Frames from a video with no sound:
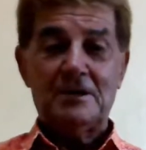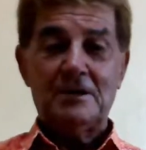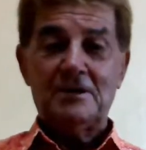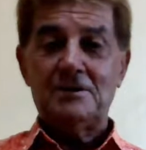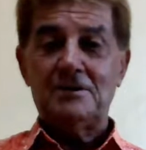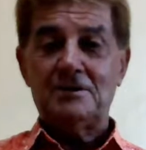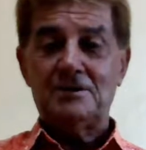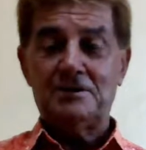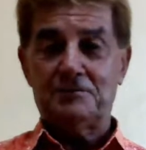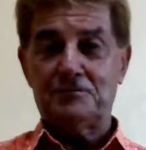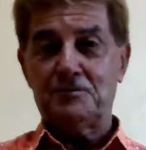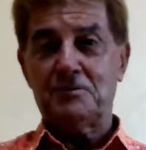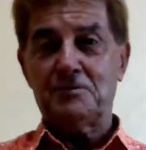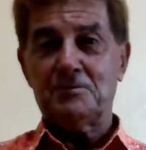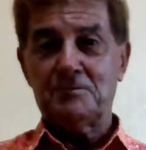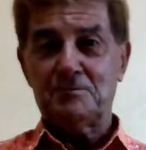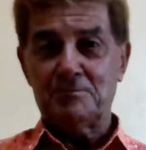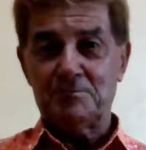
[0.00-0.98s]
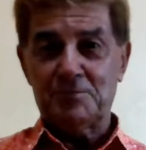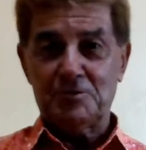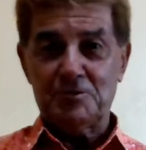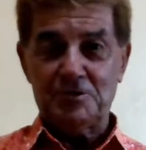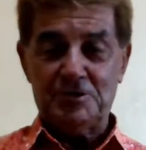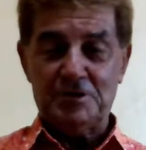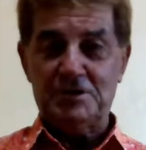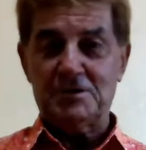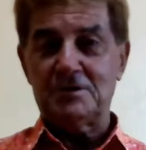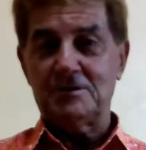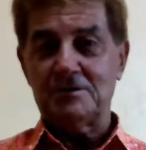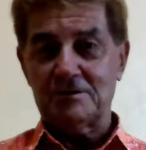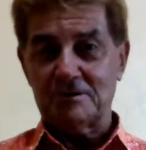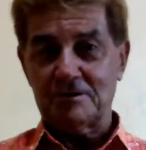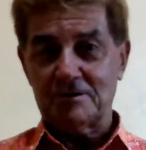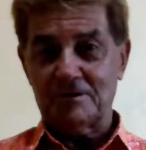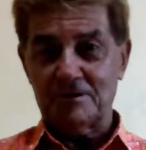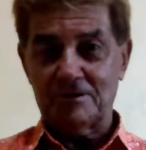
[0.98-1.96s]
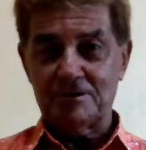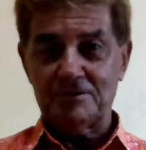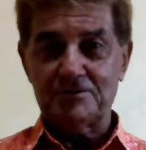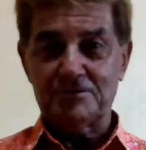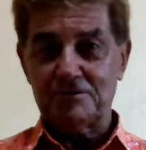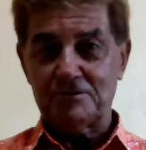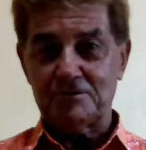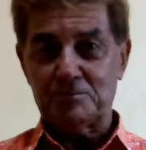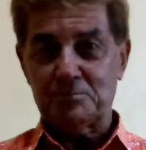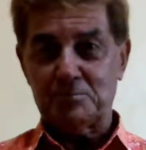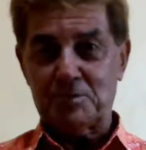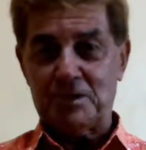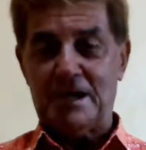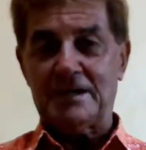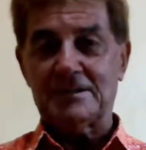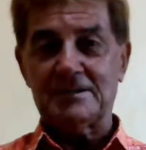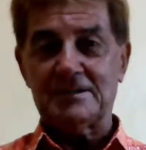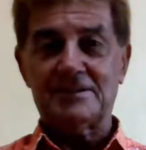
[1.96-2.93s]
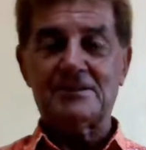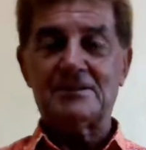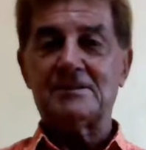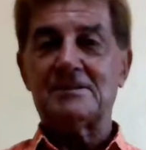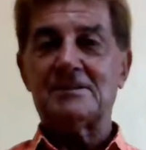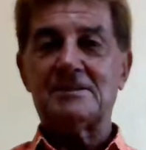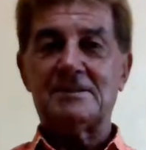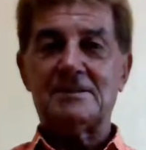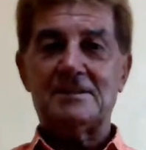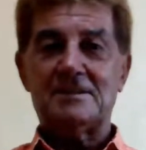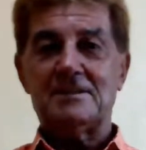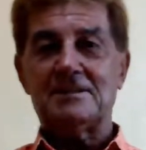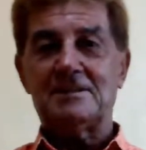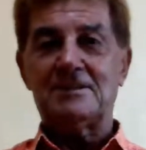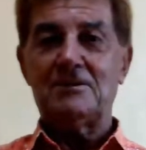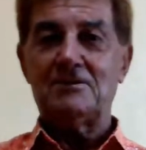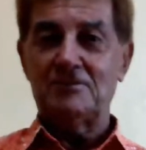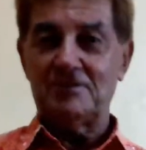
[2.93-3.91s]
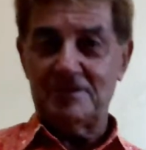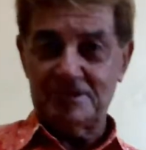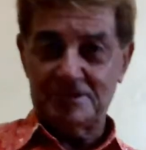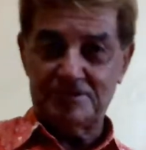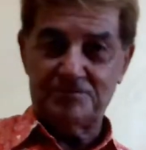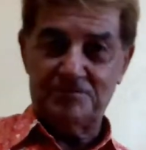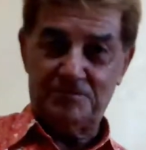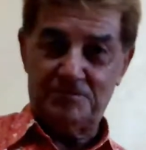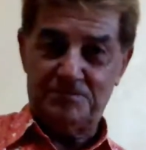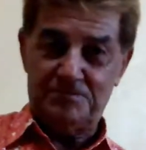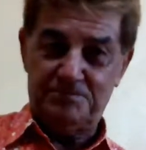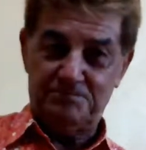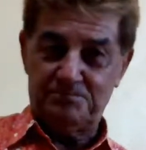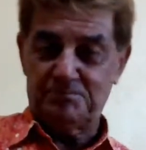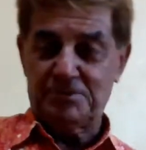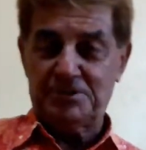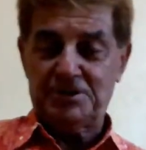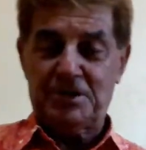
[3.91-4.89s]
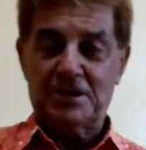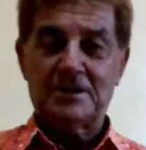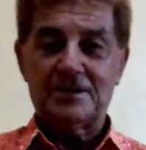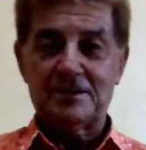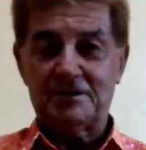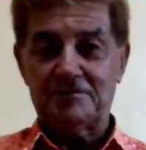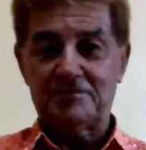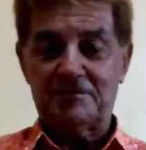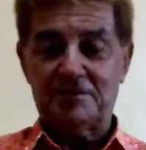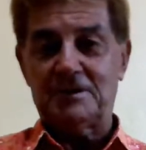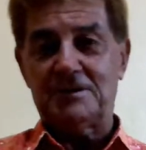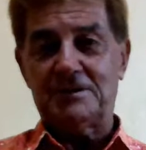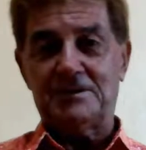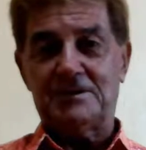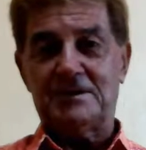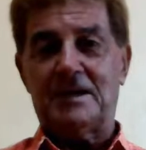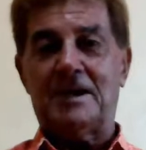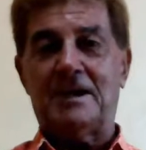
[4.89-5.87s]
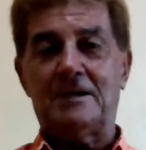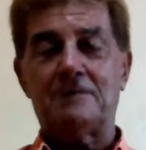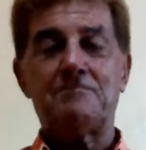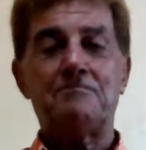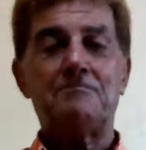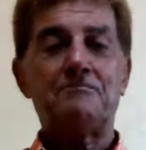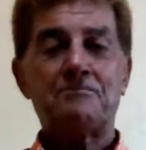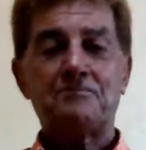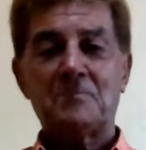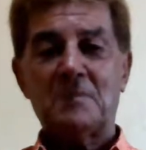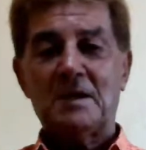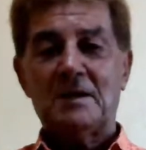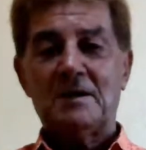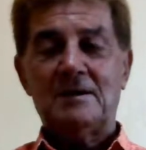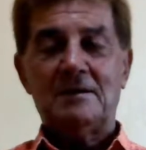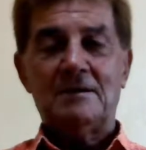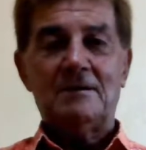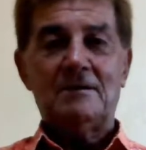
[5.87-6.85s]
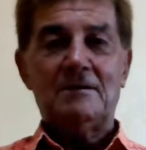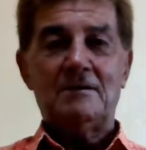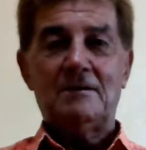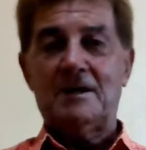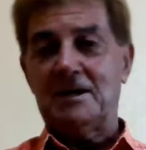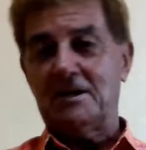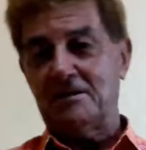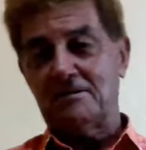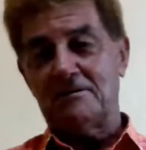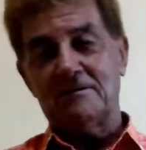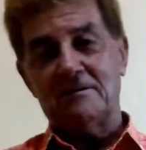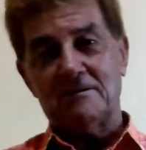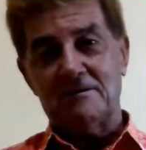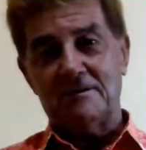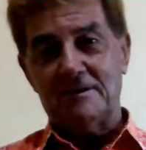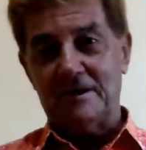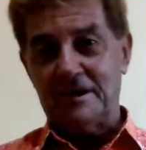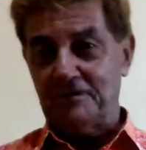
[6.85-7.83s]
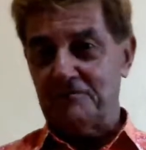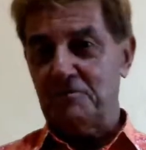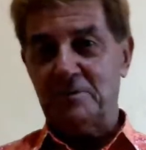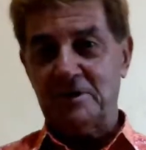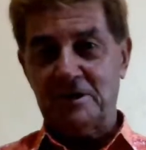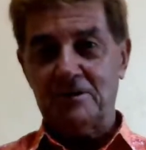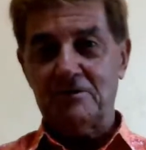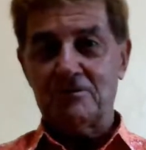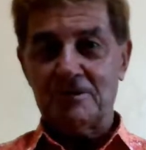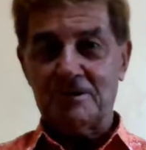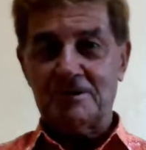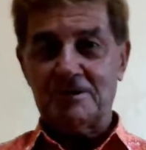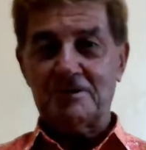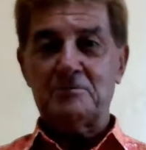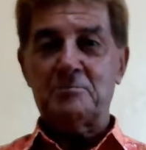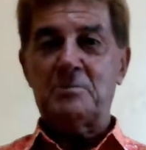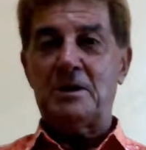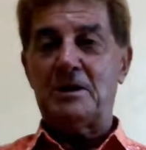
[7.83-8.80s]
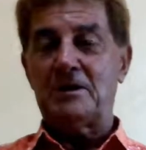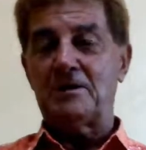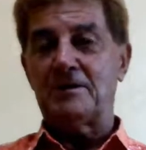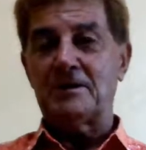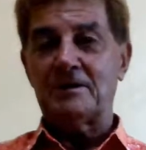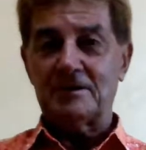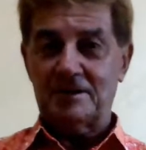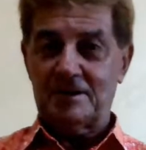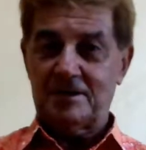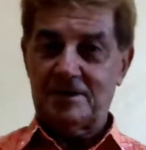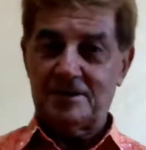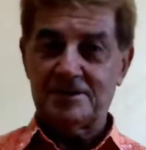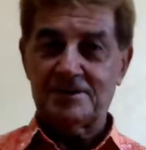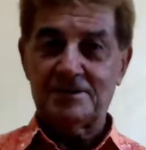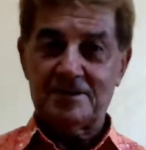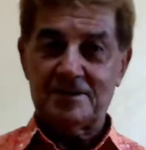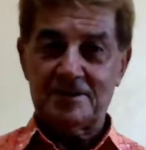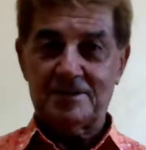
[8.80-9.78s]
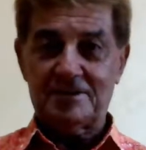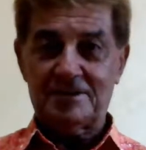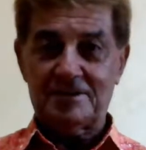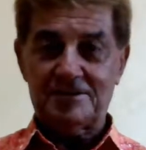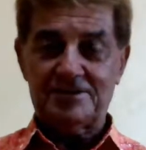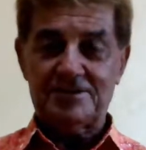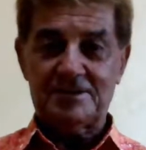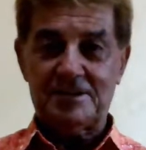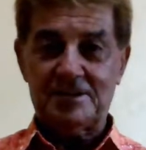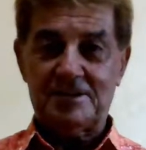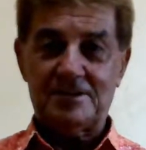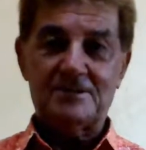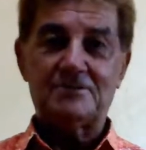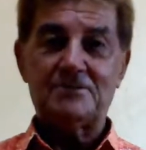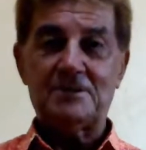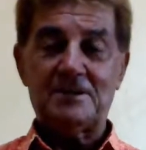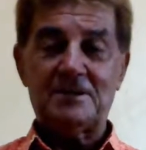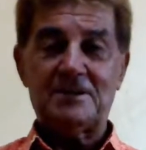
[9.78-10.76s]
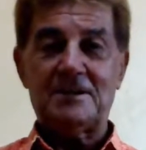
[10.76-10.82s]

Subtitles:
different traditions and cultural practices that this particular village had, like everybody going to the burial and kissing the deceased. Well, that